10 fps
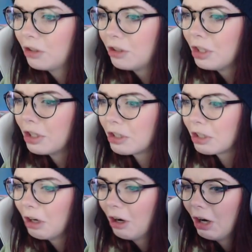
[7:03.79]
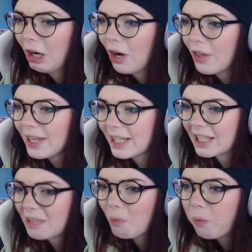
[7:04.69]
Dude, this...
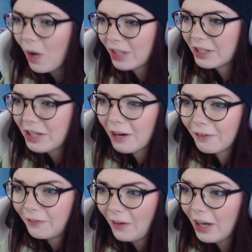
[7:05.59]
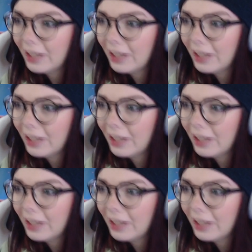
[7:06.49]
What the fuck?